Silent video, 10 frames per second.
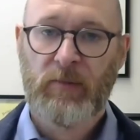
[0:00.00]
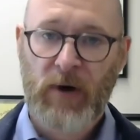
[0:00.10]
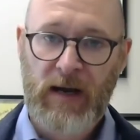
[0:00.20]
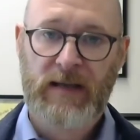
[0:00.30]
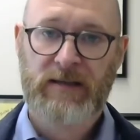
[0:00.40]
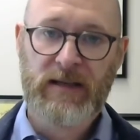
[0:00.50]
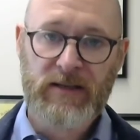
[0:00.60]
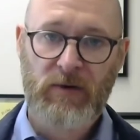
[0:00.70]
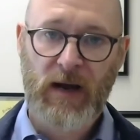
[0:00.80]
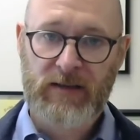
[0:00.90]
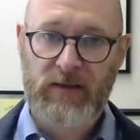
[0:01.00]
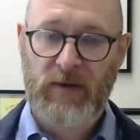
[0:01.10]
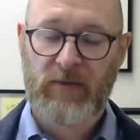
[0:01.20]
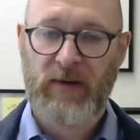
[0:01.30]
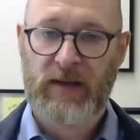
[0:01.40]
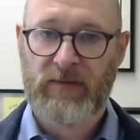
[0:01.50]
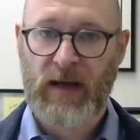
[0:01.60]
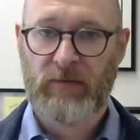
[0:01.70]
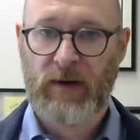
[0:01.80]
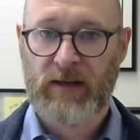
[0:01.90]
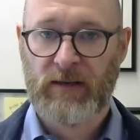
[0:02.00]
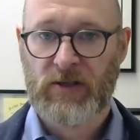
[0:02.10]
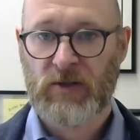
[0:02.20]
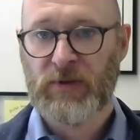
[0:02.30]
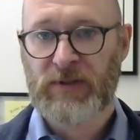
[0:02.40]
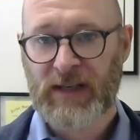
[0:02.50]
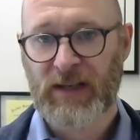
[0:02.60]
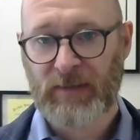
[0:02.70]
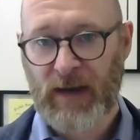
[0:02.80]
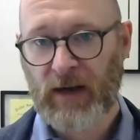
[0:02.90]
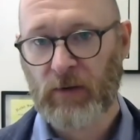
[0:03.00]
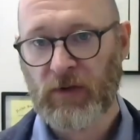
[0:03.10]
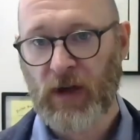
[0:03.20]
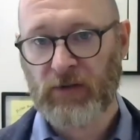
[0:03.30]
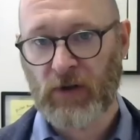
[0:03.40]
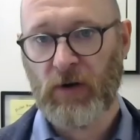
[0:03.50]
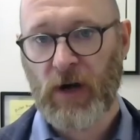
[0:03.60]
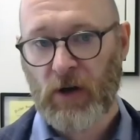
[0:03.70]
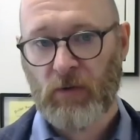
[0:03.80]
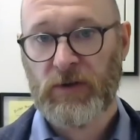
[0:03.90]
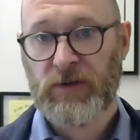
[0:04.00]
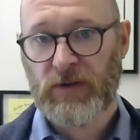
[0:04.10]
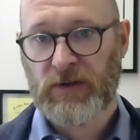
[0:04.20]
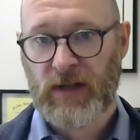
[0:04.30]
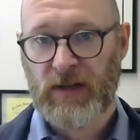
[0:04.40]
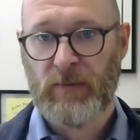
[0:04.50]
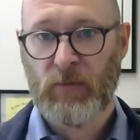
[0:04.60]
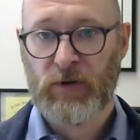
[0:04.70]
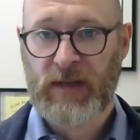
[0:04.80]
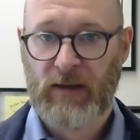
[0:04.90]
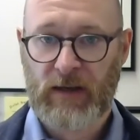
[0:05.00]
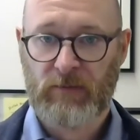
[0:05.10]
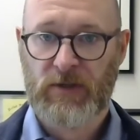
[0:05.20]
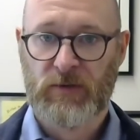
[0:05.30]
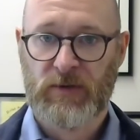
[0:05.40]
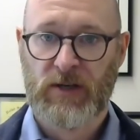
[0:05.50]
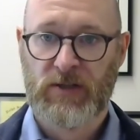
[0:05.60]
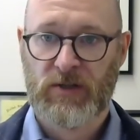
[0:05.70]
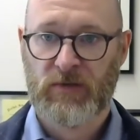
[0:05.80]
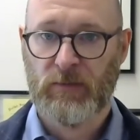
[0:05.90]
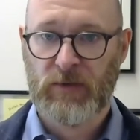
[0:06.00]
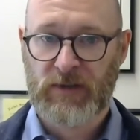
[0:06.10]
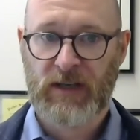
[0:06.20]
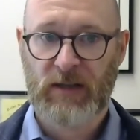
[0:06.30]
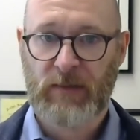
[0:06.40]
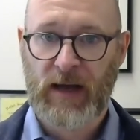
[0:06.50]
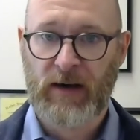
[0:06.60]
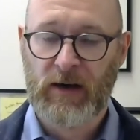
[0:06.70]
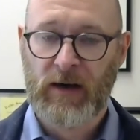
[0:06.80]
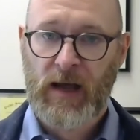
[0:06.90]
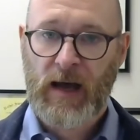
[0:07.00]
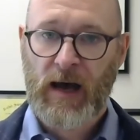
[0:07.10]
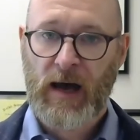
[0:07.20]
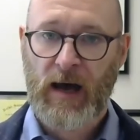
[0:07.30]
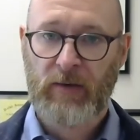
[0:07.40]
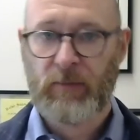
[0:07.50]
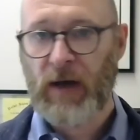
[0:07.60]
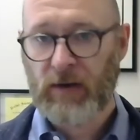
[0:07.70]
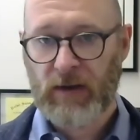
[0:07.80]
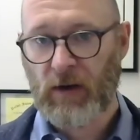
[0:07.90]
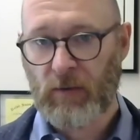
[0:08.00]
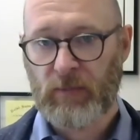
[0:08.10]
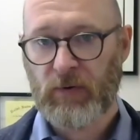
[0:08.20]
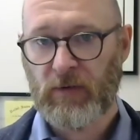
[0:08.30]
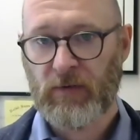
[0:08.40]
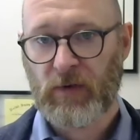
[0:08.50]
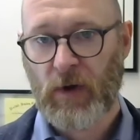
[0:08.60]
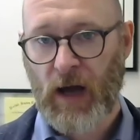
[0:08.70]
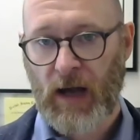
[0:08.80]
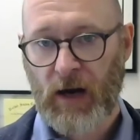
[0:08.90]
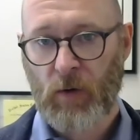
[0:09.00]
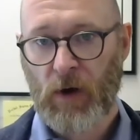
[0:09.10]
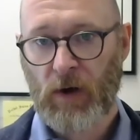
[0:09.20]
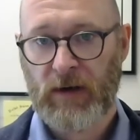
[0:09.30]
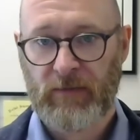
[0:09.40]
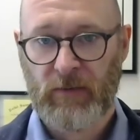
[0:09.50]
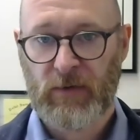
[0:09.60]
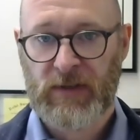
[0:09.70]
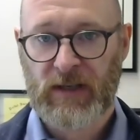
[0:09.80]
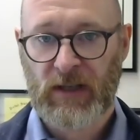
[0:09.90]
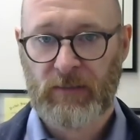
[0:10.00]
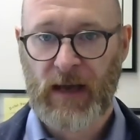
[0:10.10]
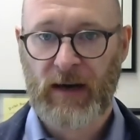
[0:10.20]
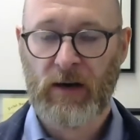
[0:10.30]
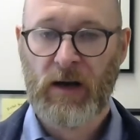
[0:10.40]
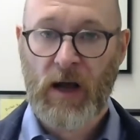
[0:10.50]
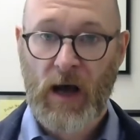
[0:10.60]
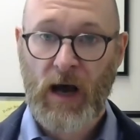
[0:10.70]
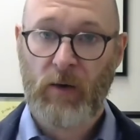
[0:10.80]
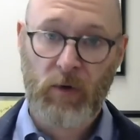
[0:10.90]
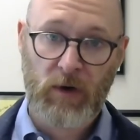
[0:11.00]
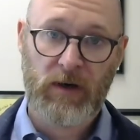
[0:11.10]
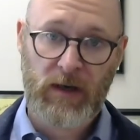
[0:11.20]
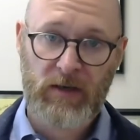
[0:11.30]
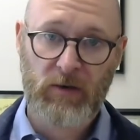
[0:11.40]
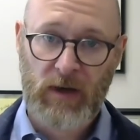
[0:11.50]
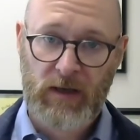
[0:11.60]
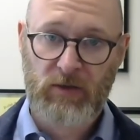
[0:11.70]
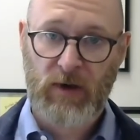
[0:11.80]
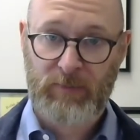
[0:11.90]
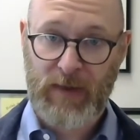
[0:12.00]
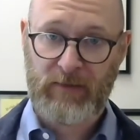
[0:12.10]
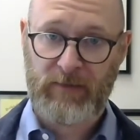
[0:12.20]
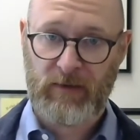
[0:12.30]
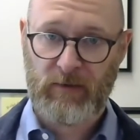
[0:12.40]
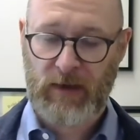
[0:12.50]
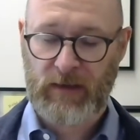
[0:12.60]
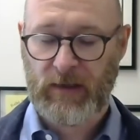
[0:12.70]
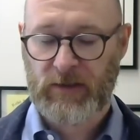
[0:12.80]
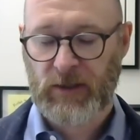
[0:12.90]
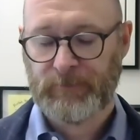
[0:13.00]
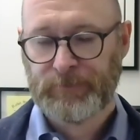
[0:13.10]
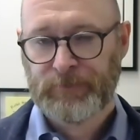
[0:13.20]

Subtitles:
But as an indirect effect of that regulation, particulate matter was also reduced, and the mortality risk reductions from particulate matter, better, improved air quality from particulate matter were an indirect benefit of the regulation.